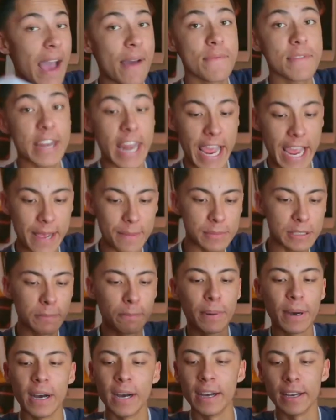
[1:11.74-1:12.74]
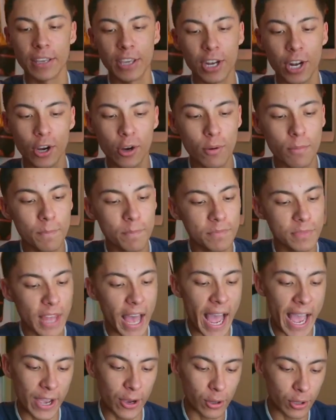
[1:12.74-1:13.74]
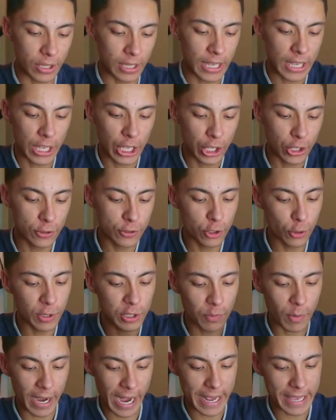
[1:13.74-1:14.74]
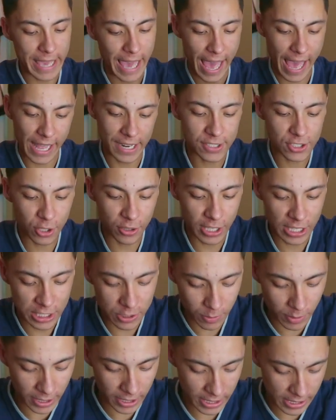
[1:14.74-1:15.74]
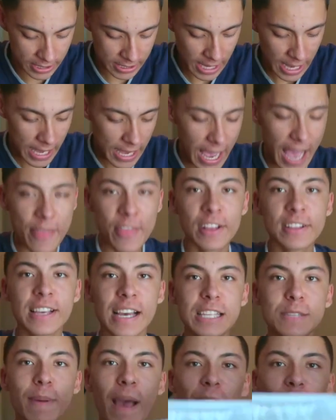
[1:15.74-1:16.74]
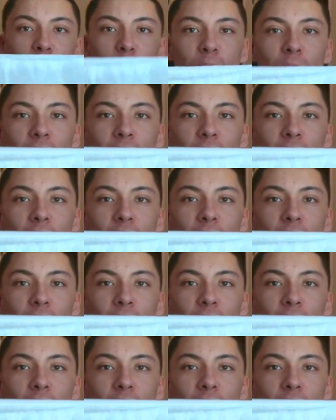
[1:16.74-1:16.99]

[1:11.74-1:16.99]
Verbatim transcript: have names, but you know, I'll do with what I can. So this was, the dust bag for